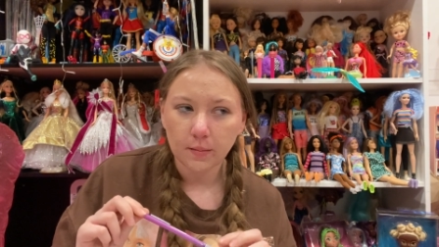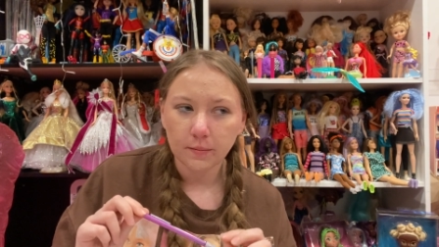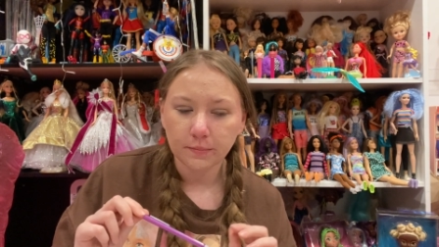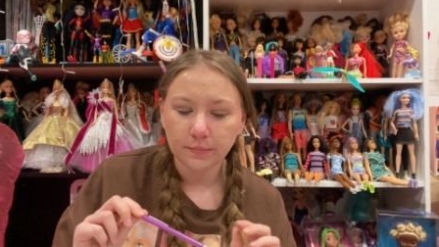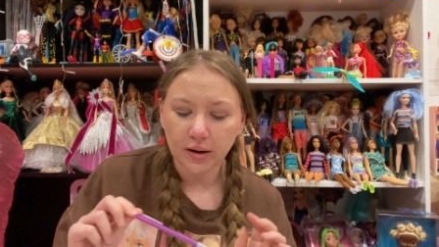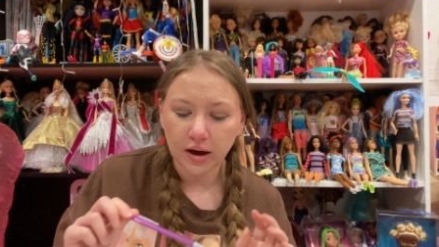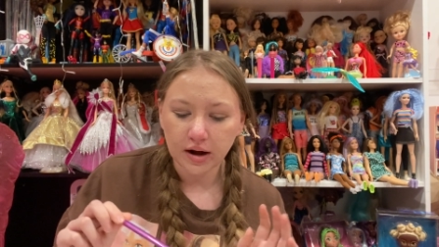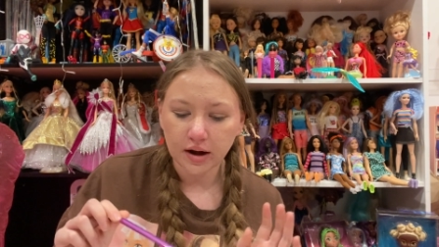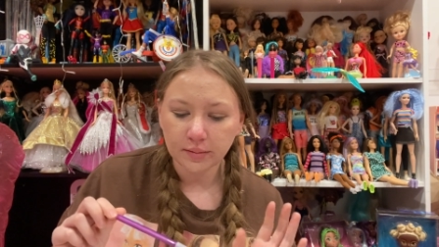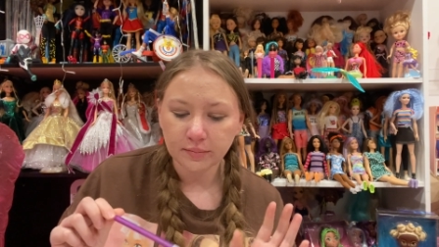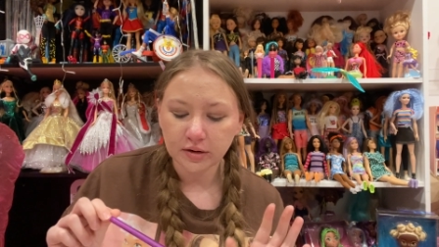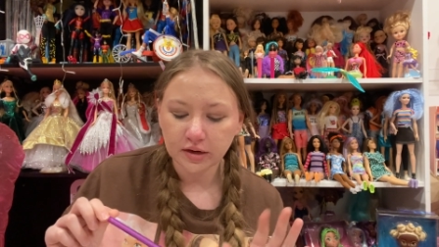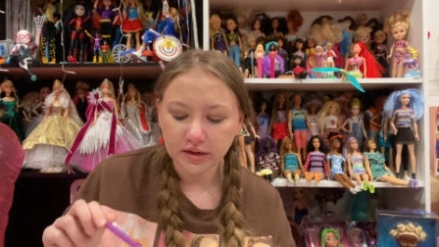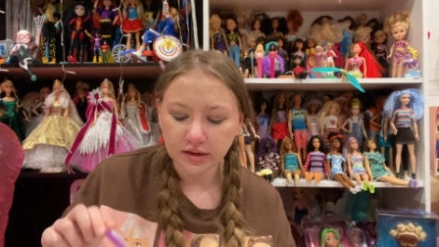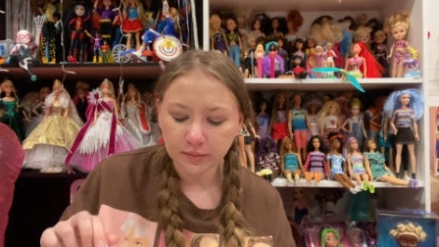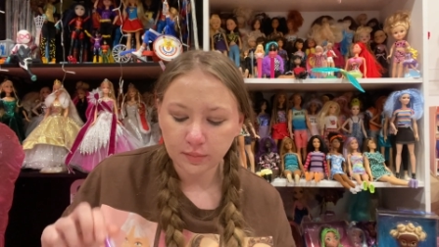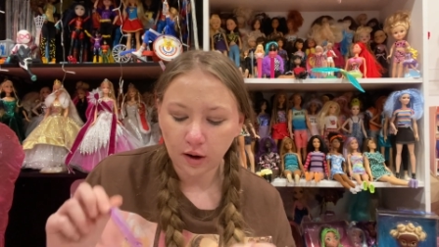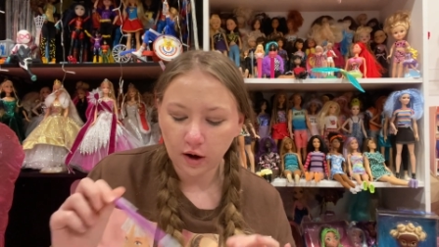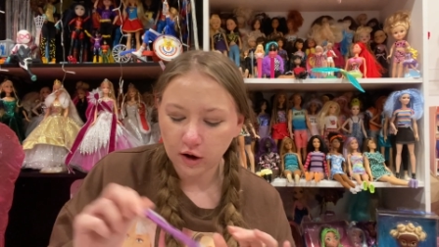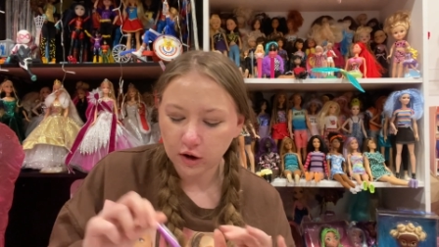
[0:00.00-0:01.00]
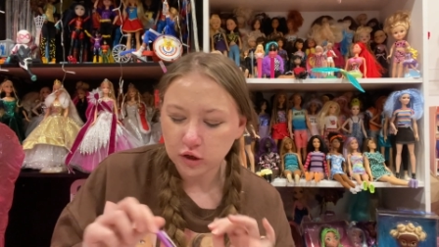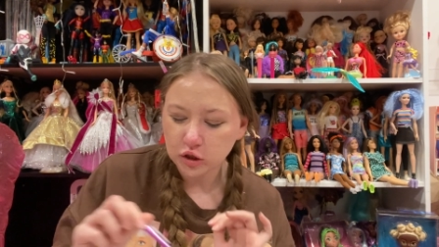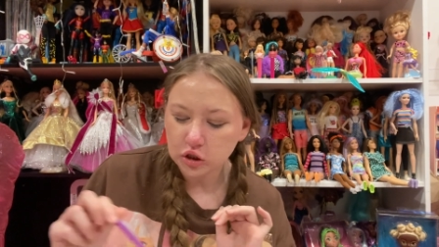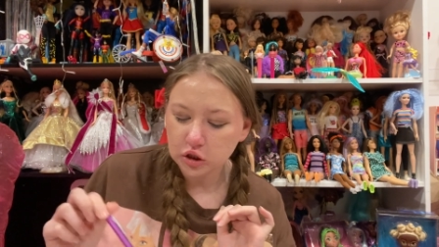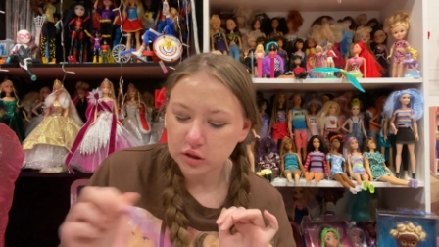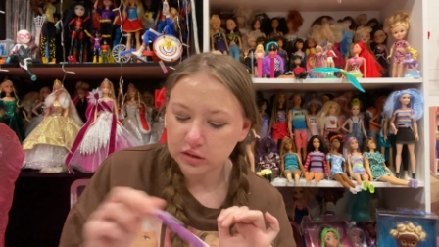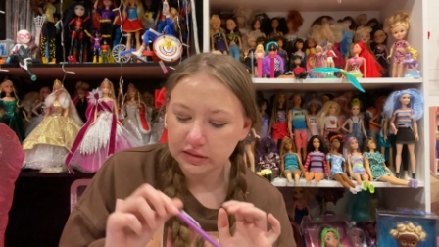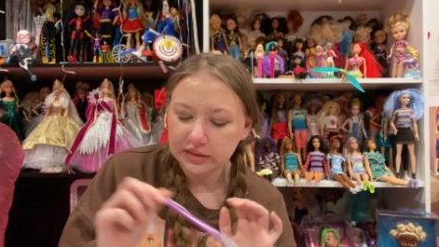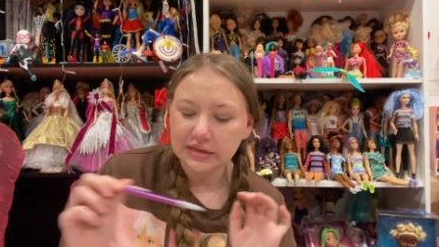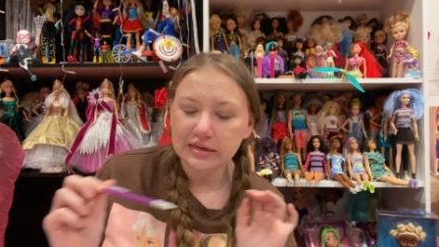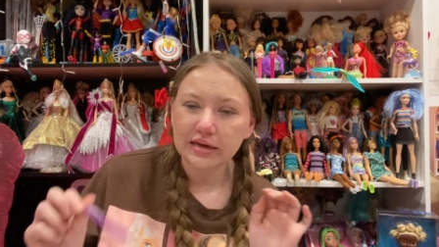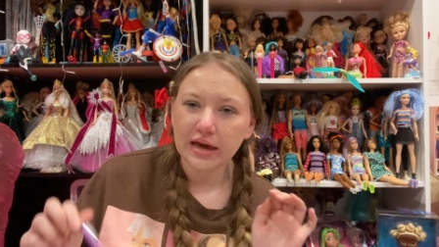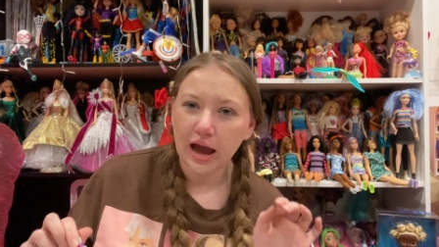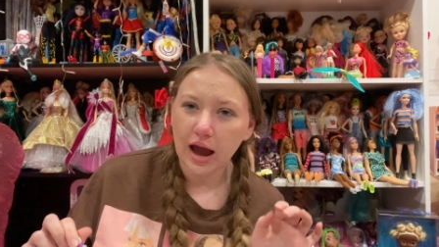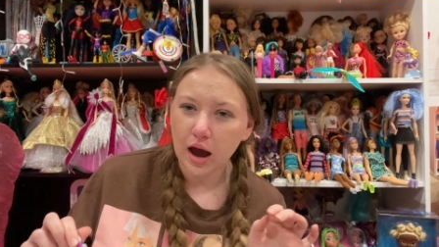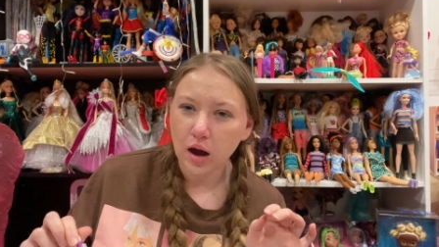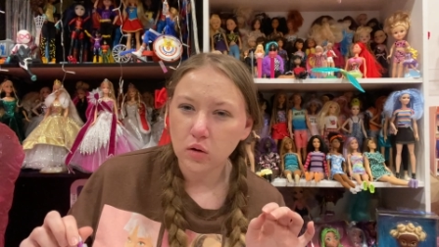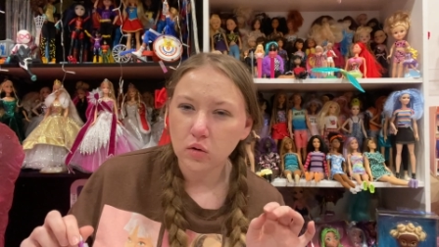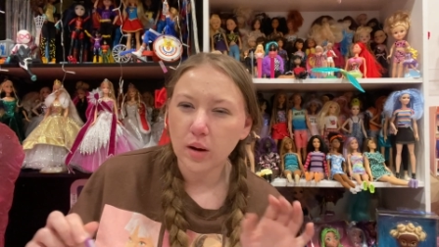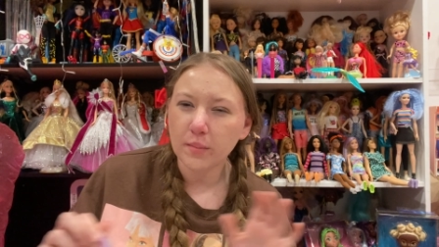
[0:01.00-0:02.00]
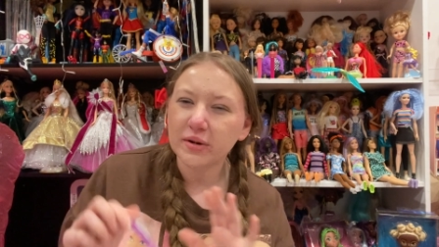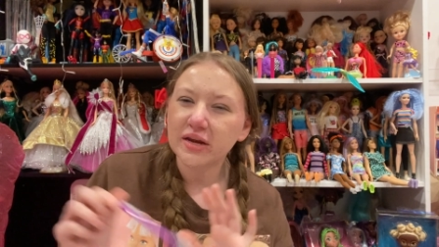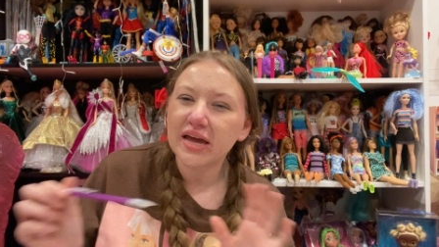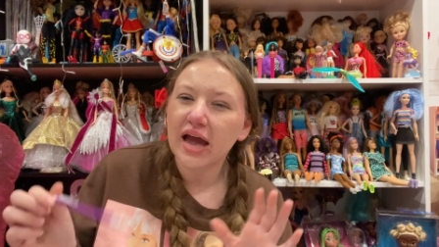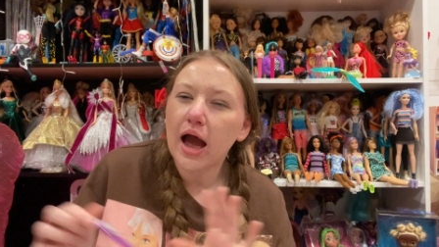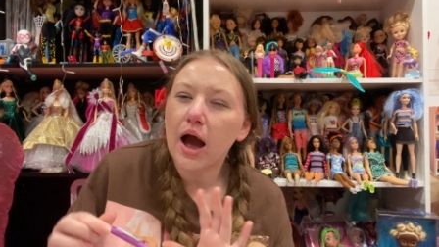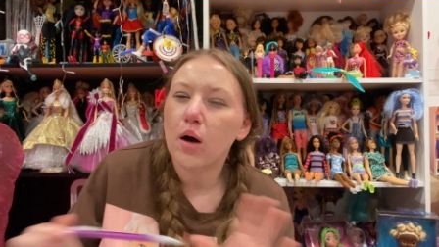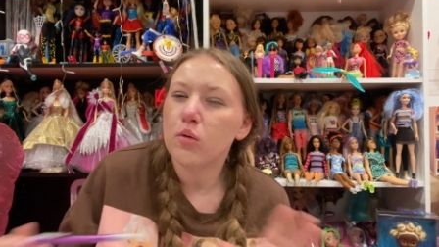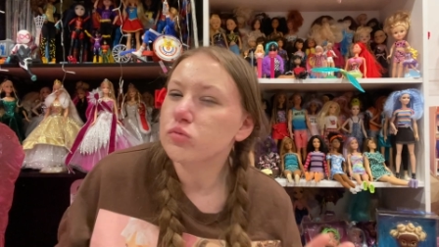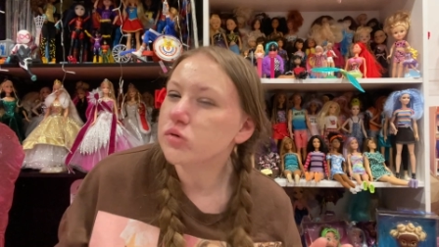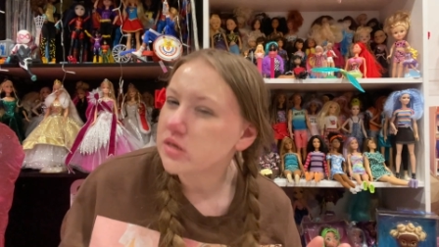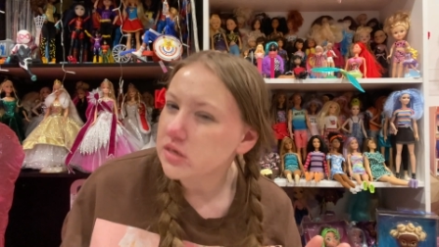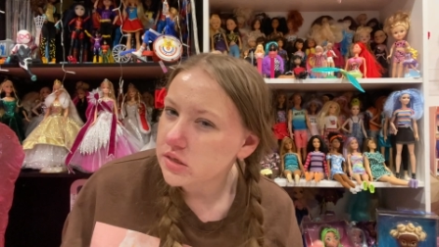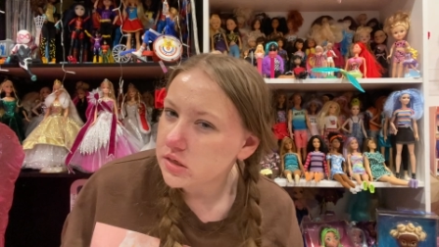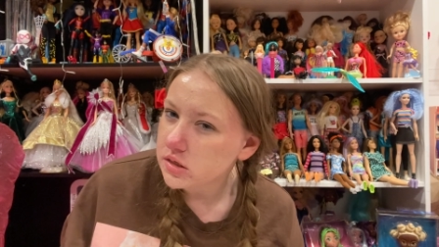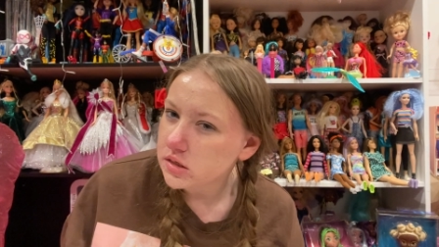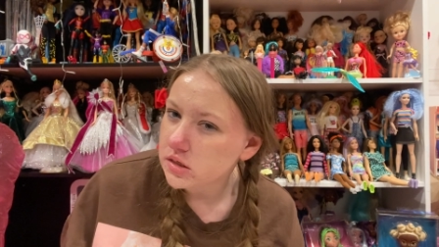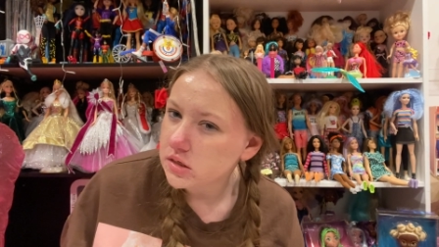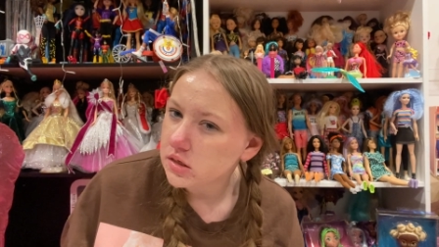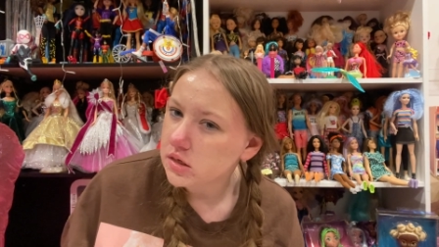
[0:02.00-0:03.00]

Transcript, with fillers: but I'm gonna partially count. I'm gonna count